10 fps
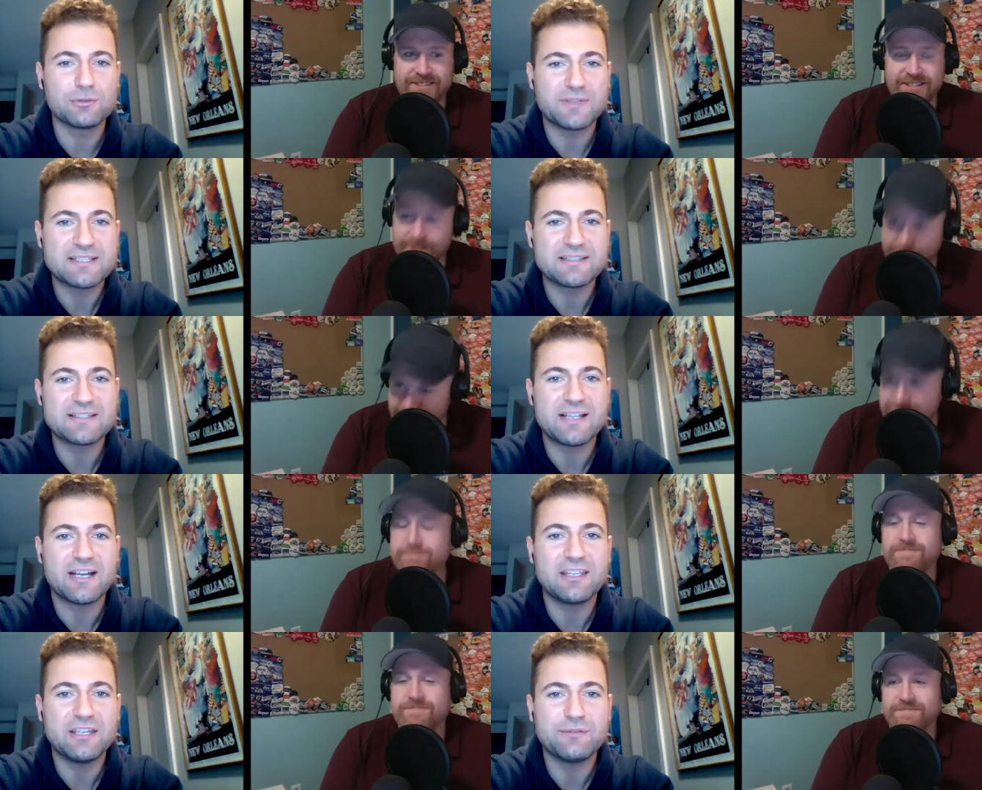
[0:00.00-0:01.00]
Speaker 1: race and does
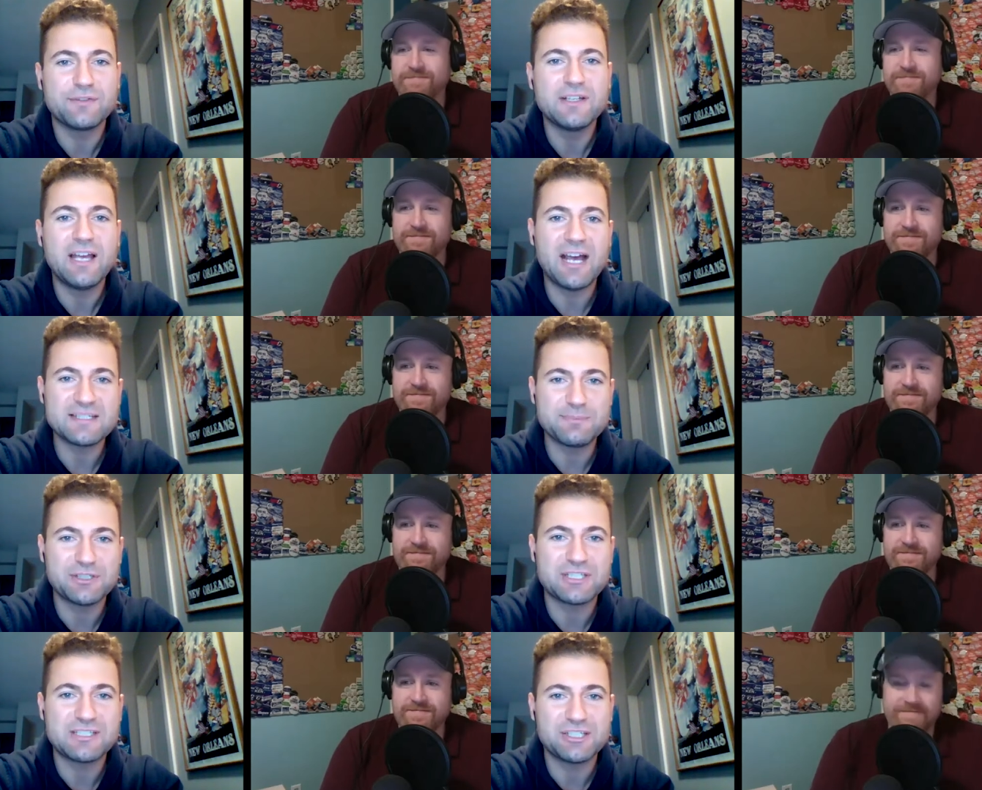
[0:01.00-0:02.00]
not give as
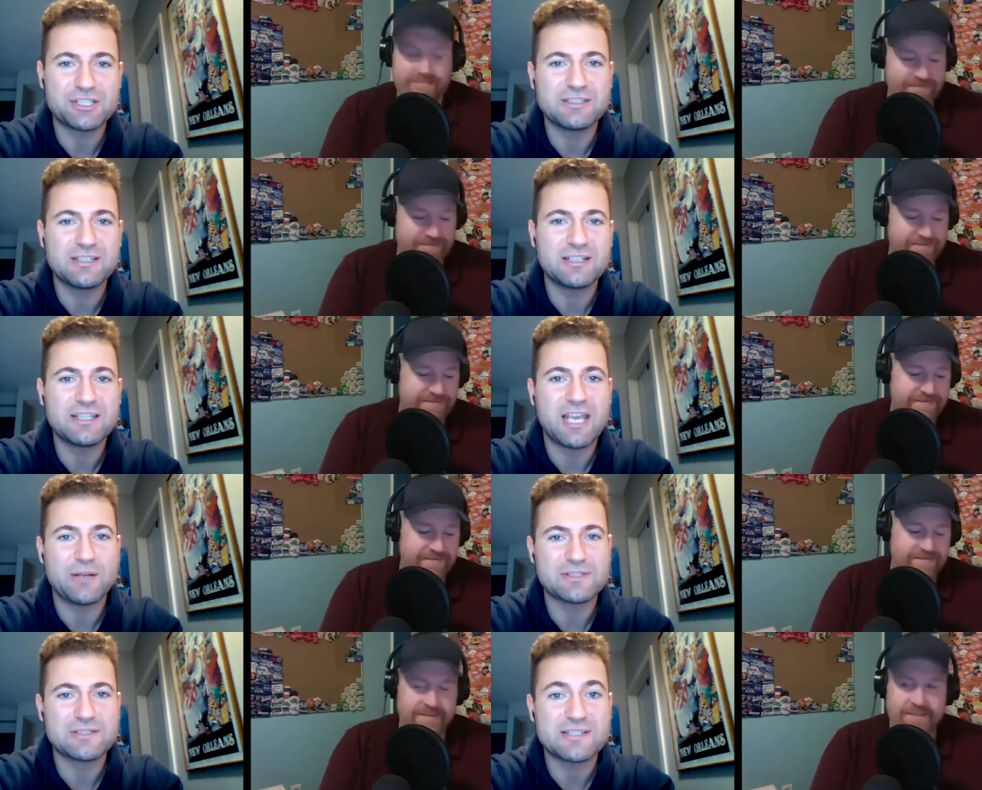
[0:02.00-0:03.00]
much attention to the
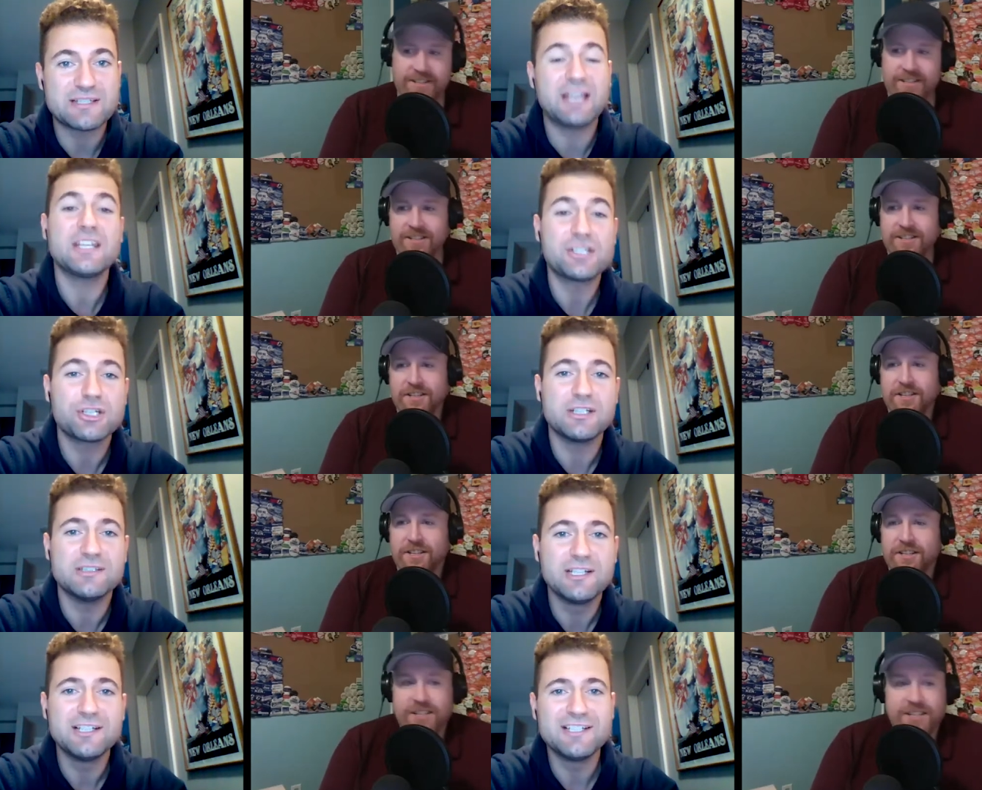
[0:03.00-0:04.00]
councillors, and they should,
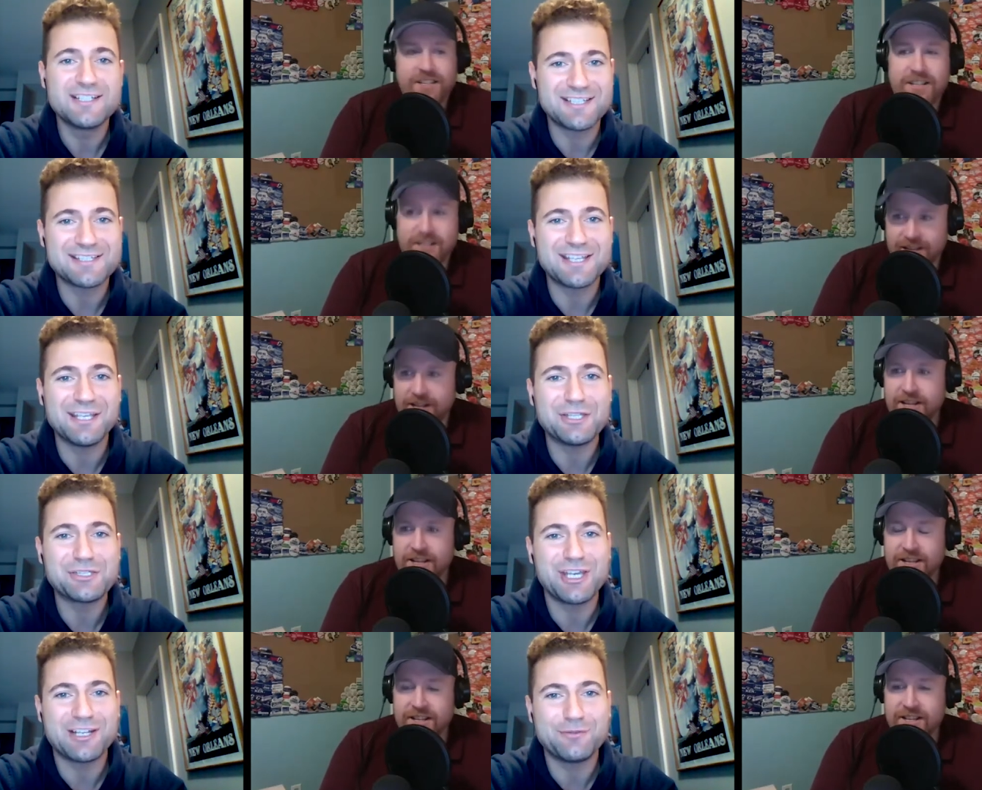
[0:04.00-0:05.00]
since they
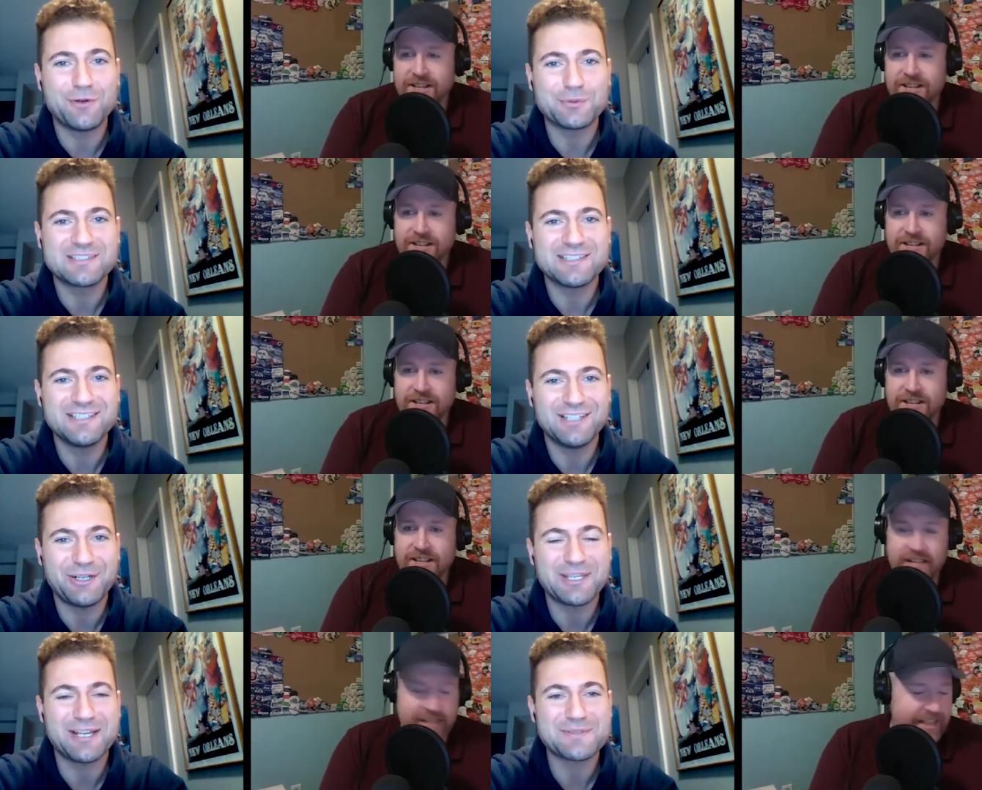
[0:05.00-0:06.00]
each get a vote
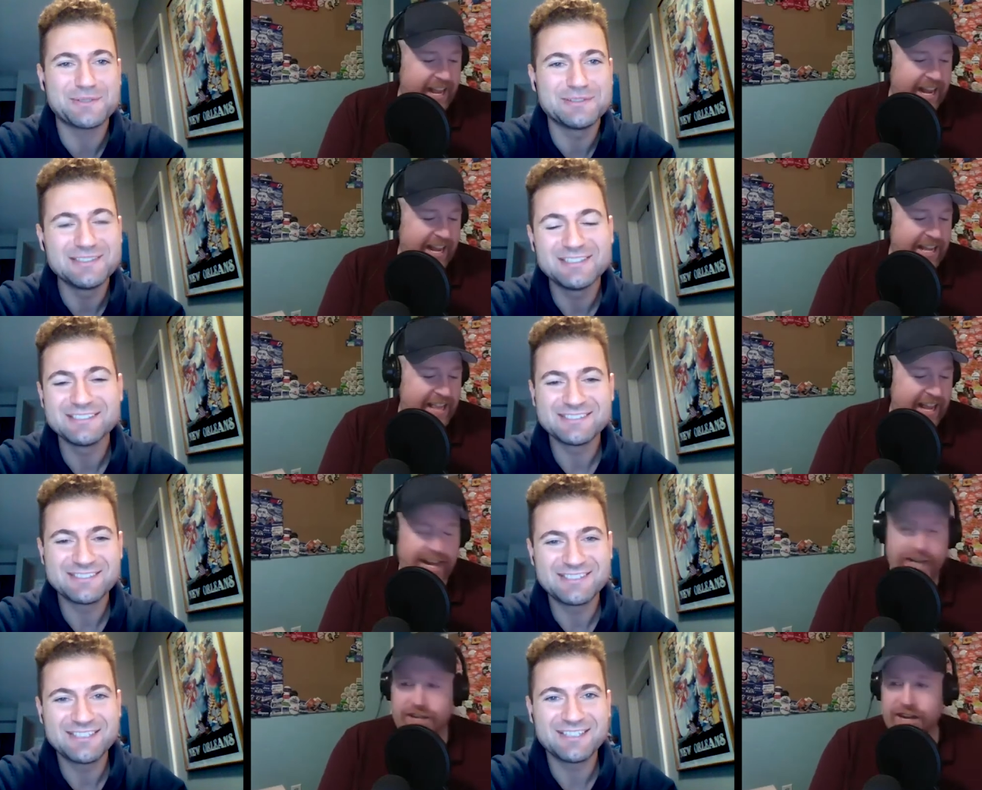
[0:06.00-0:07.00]
on
Speaker 2: council. They, they
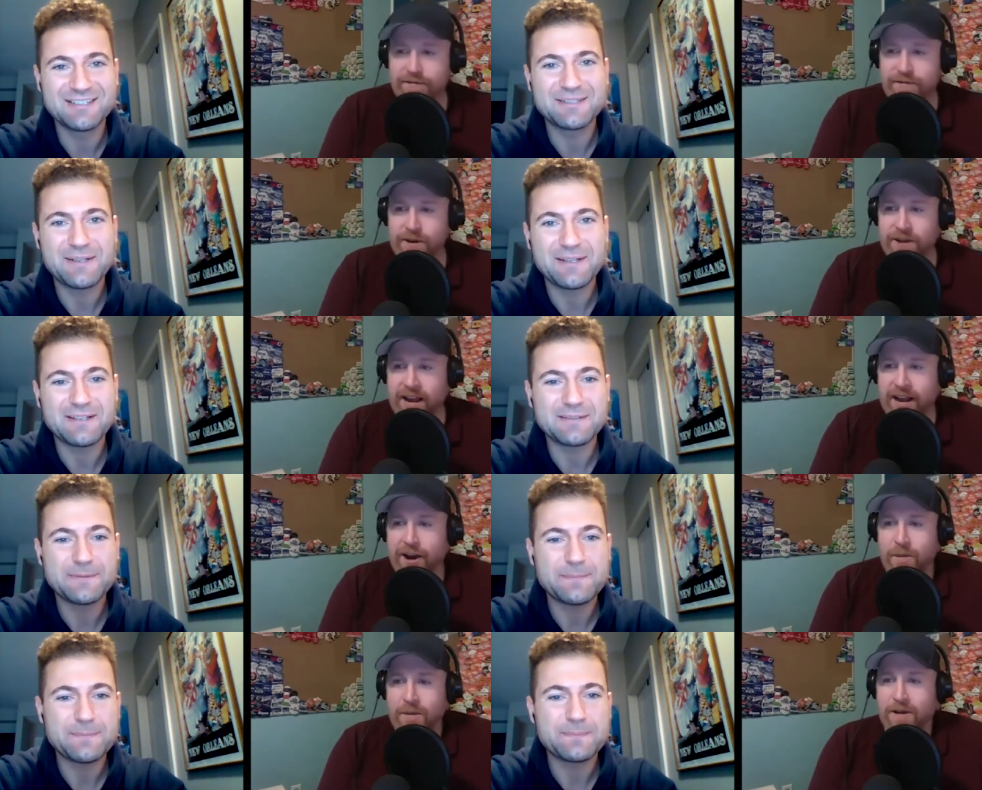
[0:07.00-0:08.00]
each get a vote, and
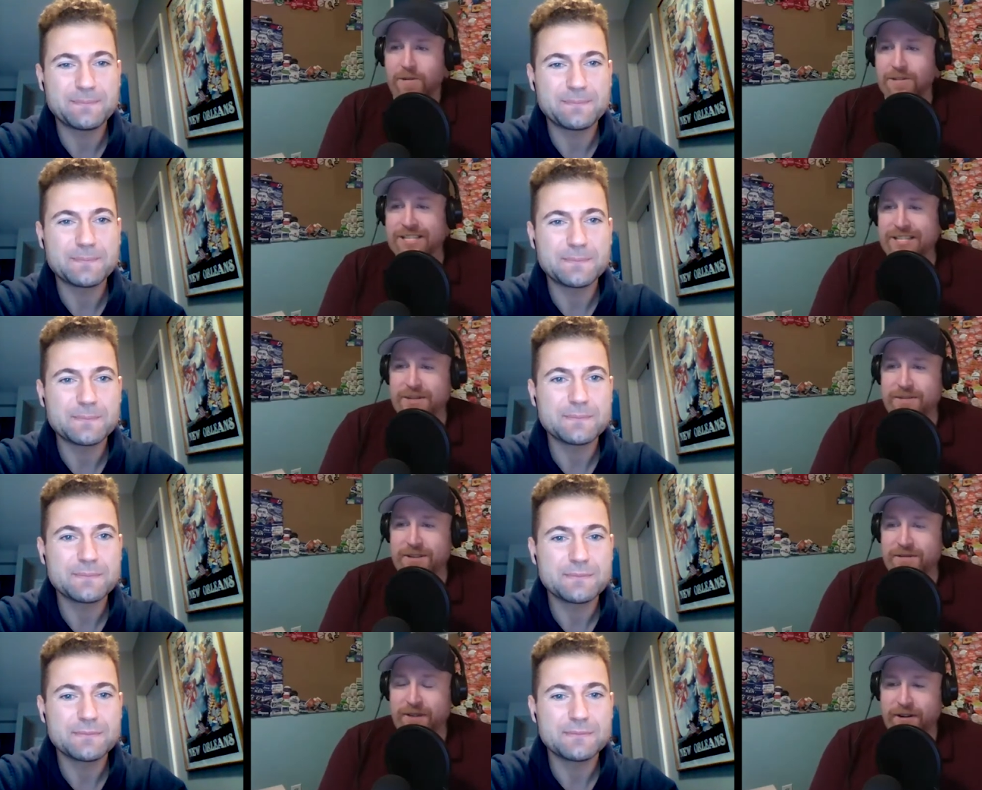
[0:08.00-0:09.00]
our mayoral system
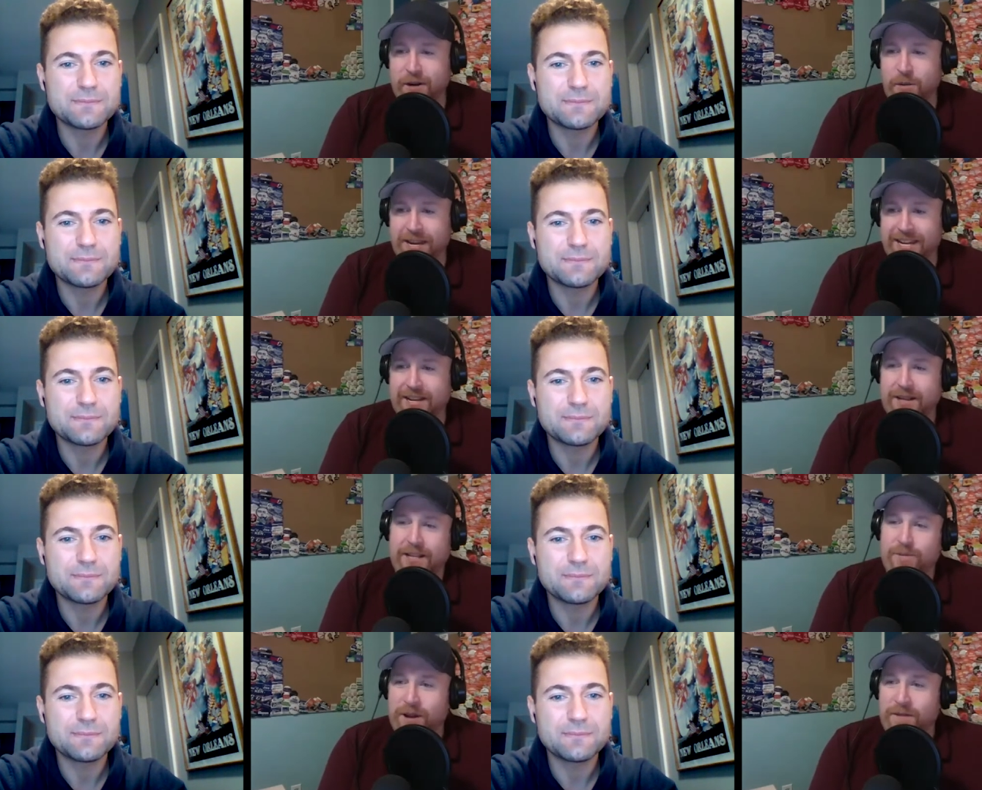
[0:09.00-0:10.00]
is very weak.
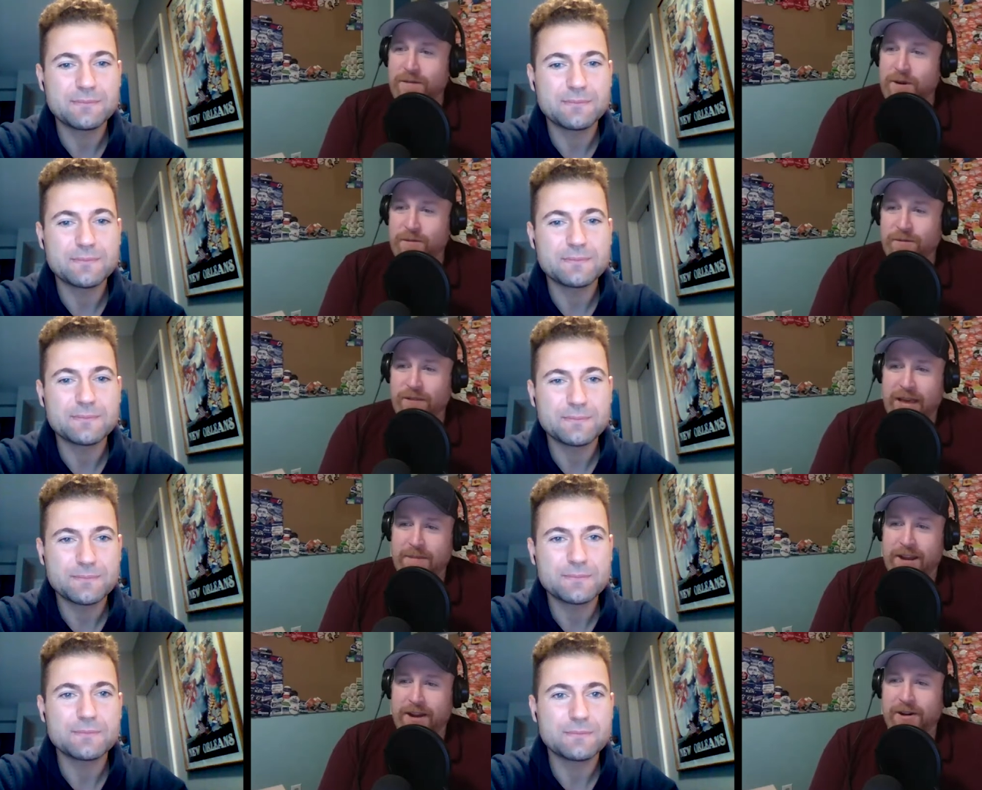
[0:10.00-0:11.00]
It's one vote for that
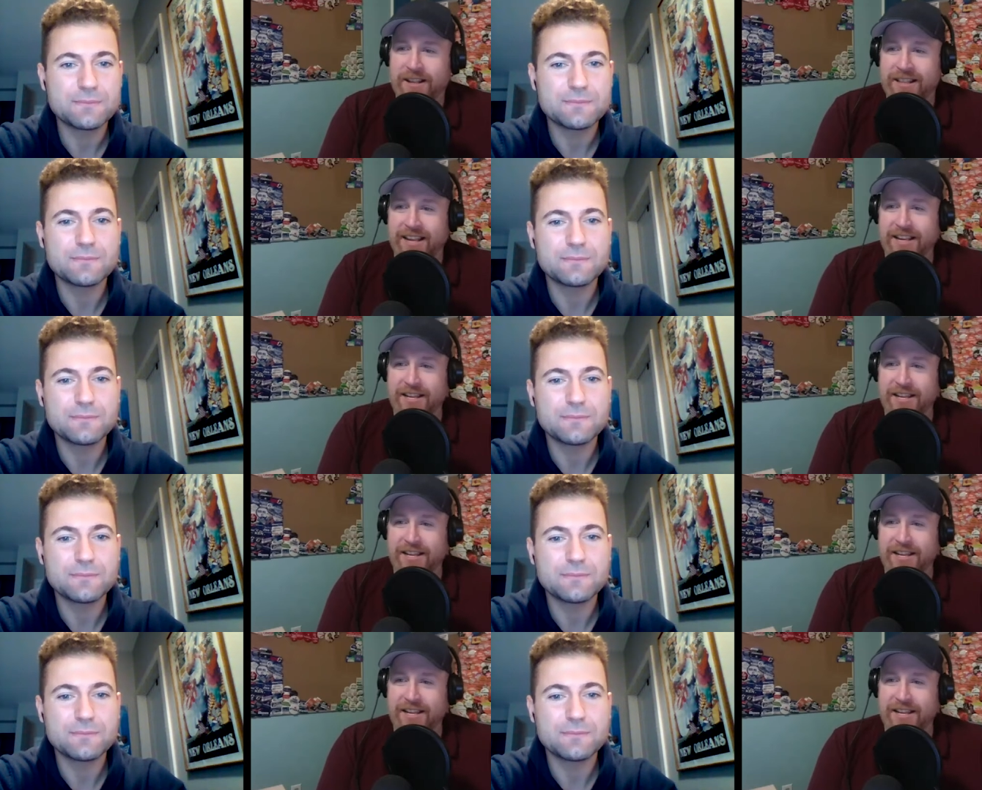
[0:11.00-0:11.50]
mayor, and they